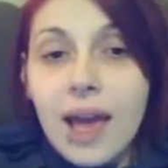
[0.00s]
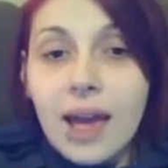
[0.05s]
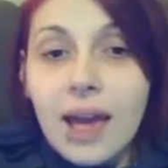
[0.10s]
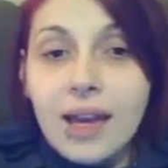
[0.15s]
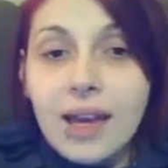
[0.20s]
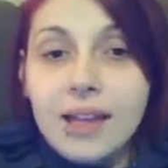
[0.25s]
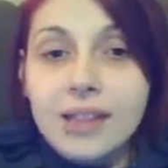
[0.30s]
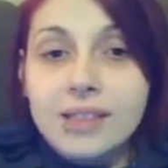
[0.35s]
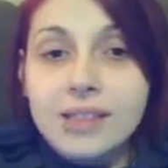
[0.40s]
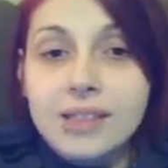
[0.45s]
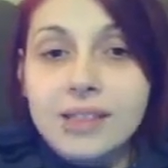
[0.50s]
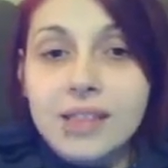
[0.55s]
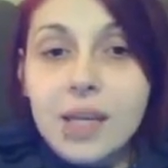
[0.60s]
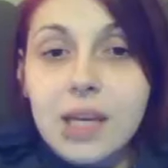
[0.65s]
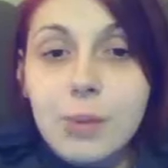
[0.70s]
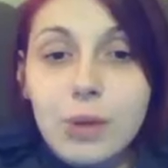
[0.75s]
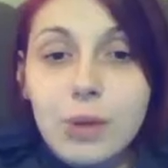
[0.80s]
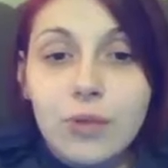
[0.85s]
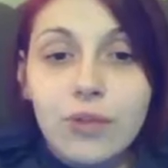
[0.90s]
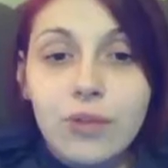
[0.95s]
and
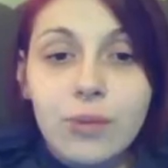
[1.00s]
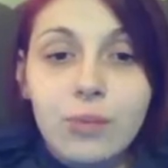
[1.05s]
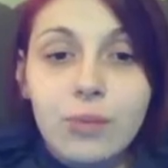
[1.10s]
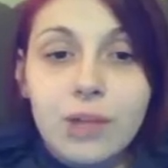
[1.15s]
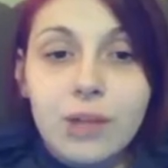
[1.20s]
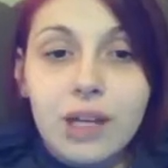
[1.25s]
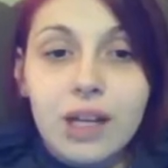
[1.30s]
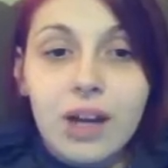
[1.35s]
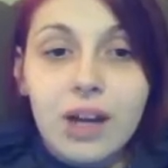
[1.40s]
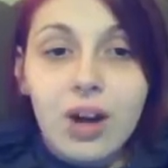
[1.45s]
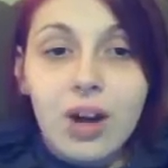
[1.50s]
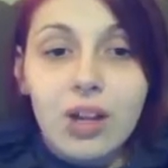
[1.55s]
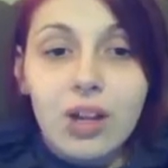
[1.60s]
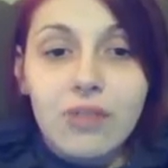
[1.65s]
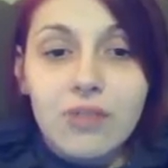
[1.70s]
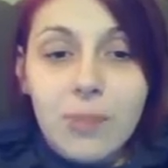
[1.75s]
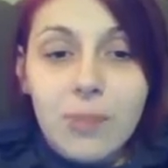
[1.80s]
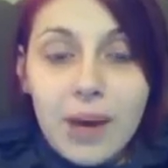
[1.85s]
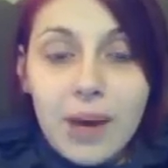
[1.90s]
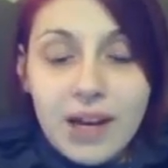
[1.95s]
keep you from getting
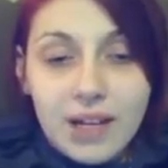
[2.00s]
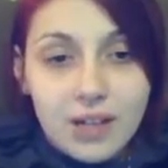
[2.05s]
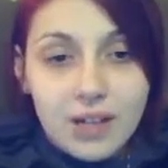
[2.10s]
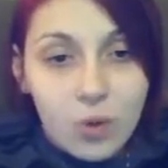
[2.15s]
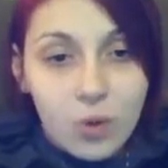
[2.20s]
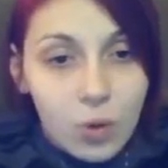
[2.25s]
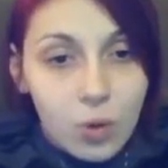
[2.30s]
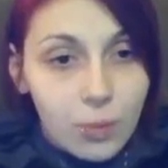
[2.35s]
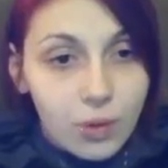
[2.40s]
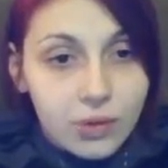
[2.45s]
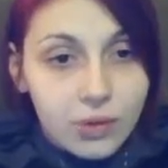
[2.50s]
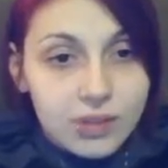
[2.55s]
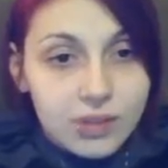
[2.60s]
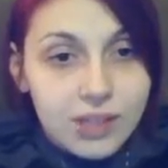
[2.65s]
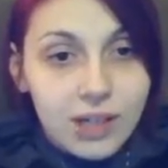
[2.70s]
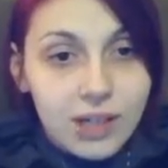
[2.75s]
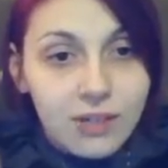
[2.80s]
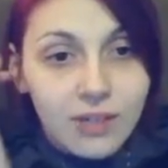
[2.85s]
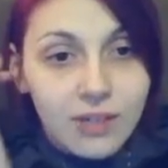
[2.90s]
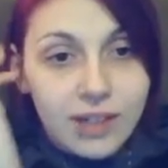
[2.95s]
all of the bad hormonal
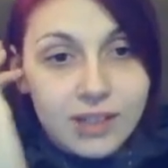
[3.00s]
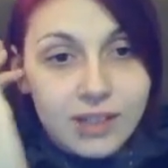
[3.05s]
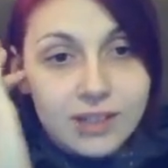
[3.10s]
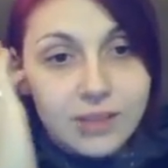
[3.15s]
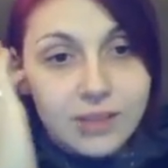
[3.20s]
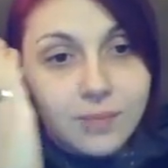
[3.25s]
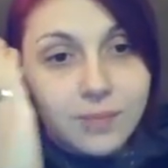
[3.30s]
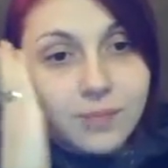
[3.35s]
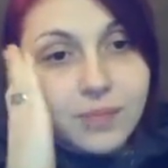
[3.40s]
side effects.